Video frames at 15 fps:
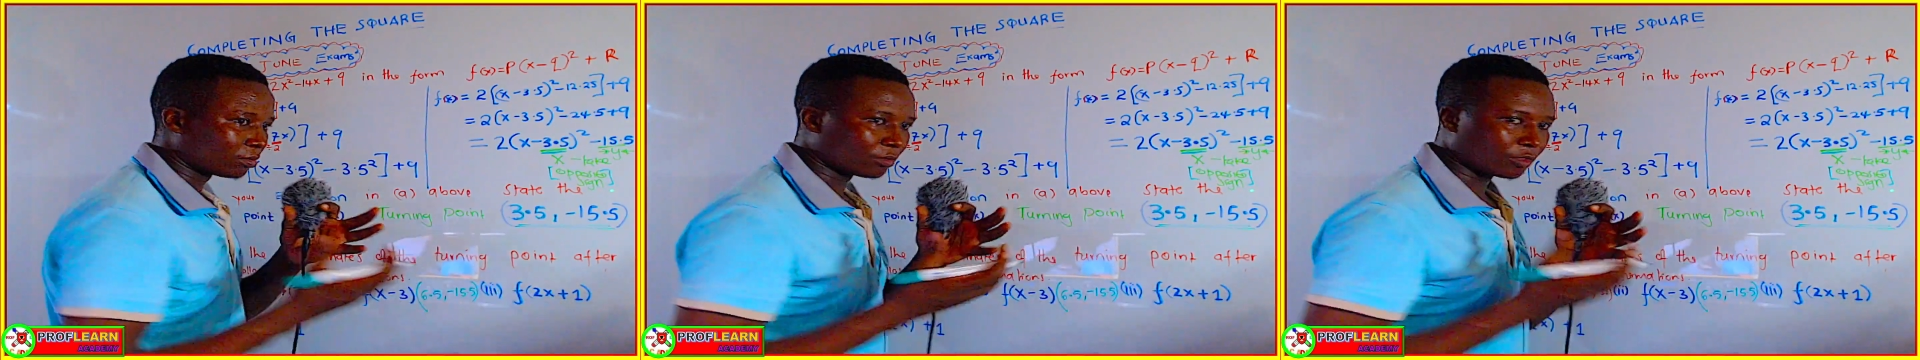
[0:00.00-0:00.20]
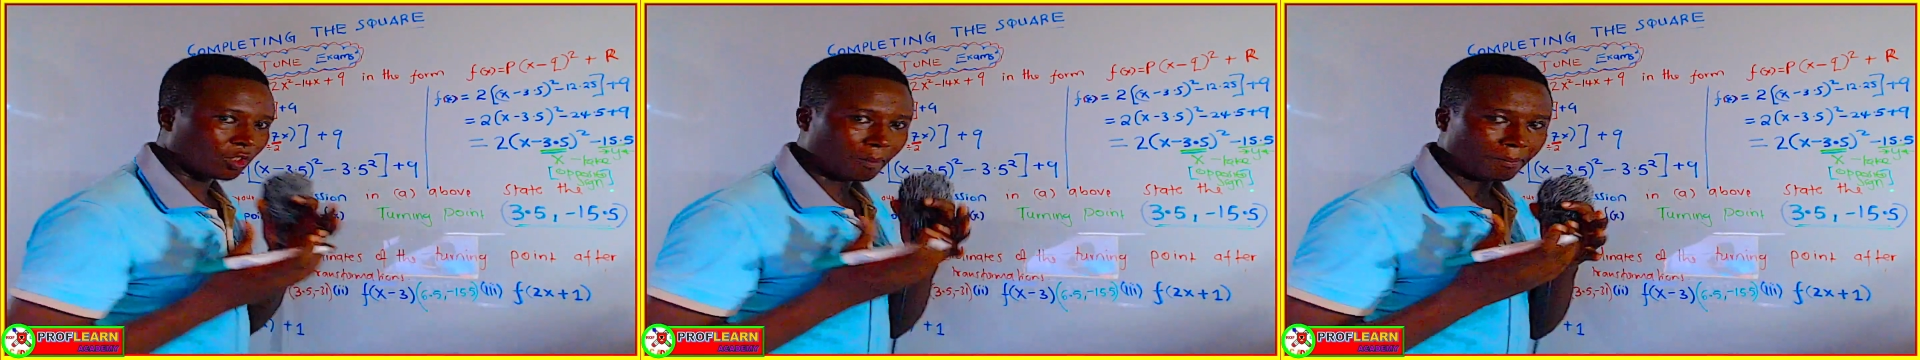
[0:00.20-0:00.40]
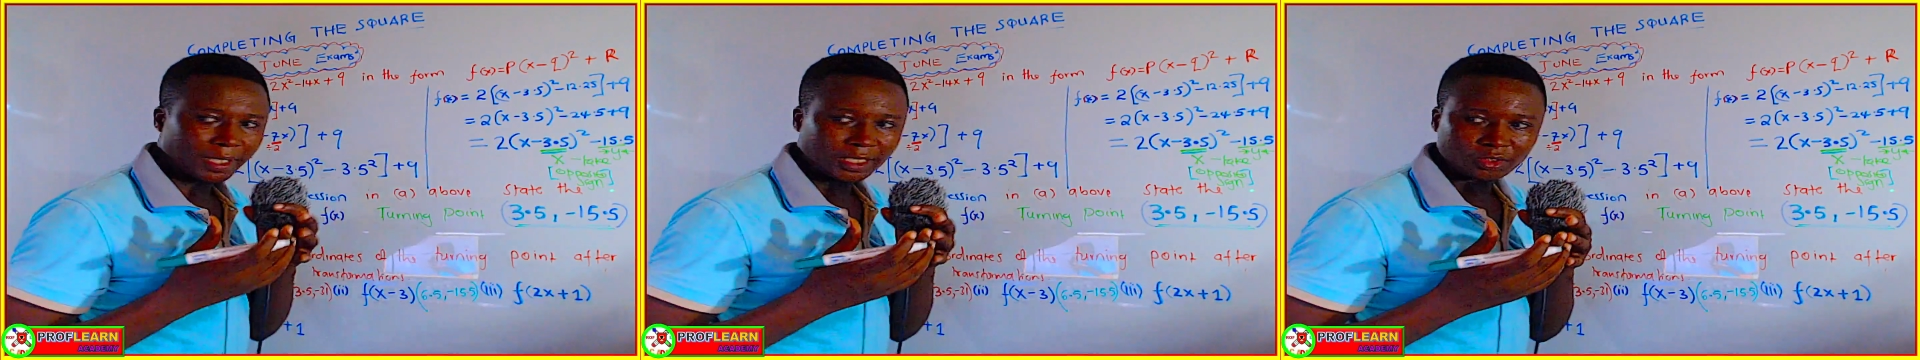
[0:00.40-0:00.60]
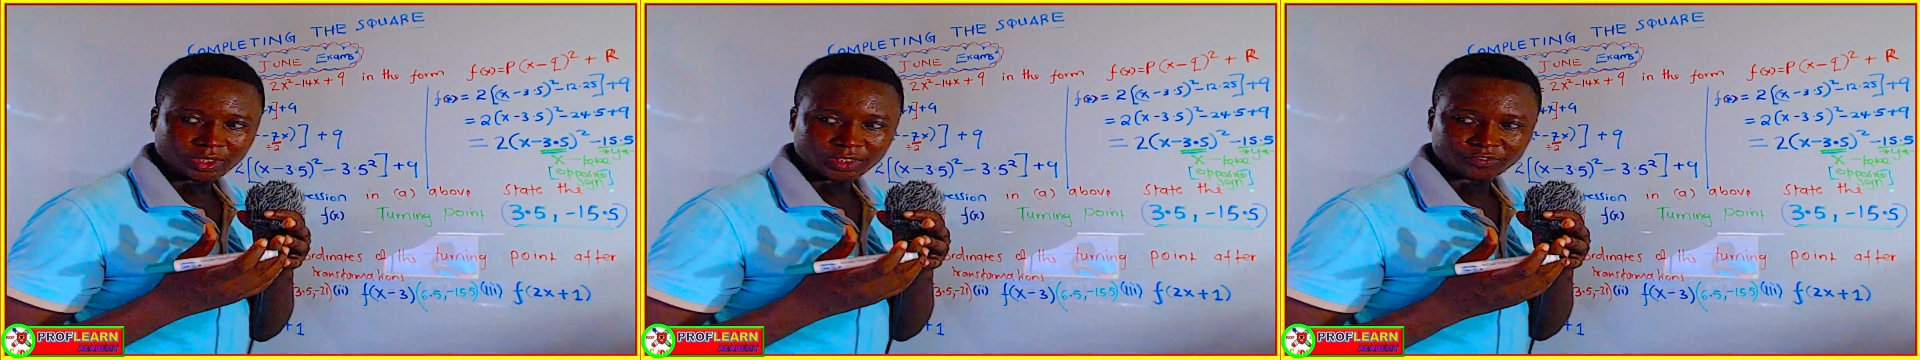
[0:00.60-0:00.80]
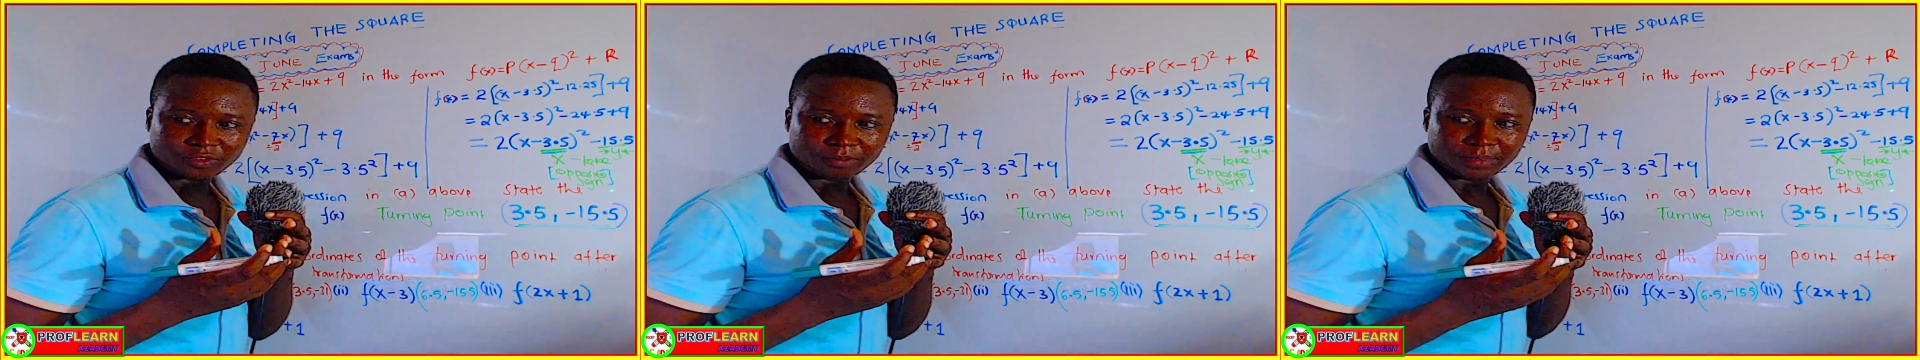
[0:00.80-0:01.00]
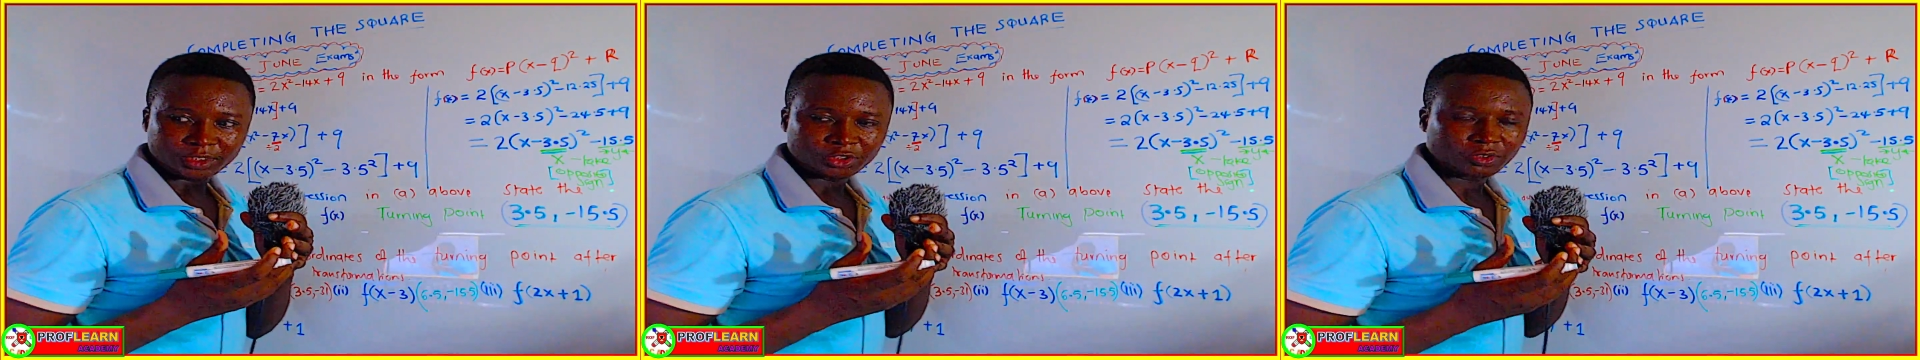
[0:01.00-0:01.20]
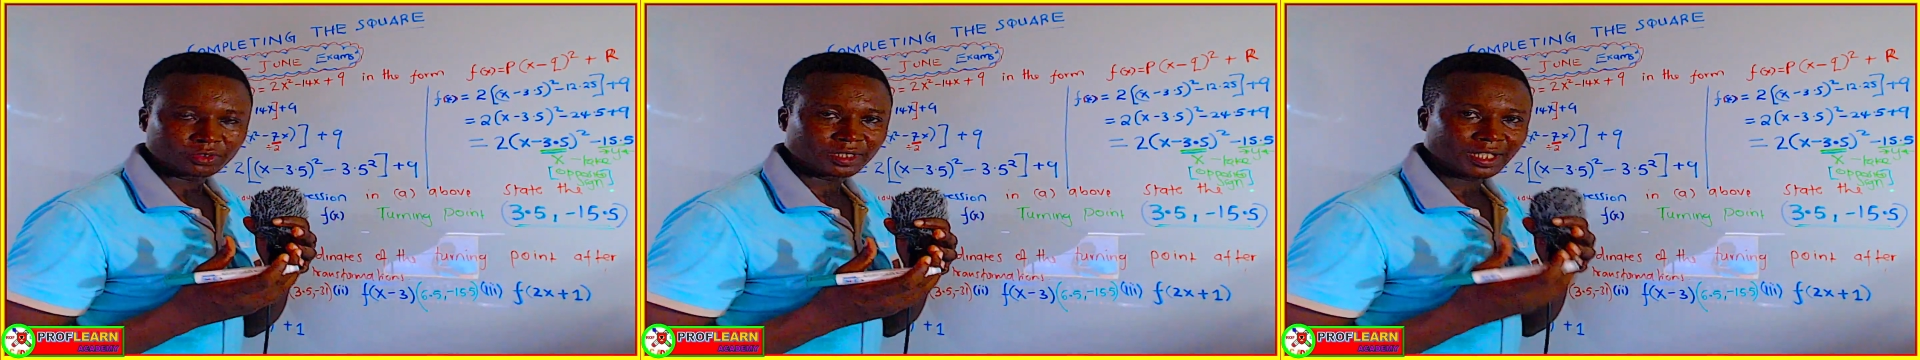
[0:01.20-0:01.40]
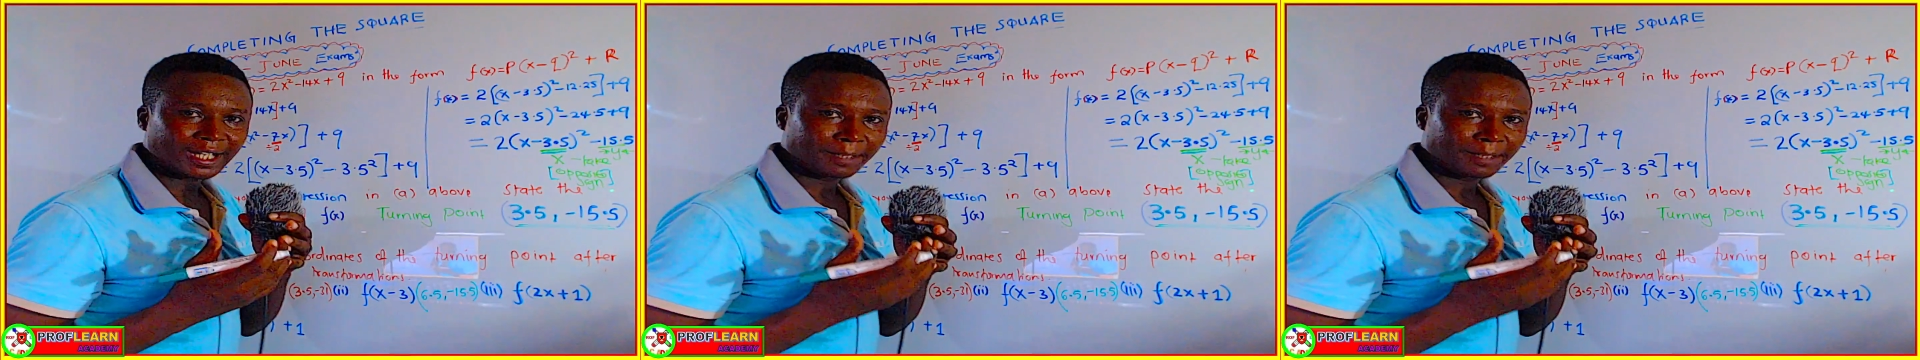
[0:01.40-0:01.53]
combined transformation are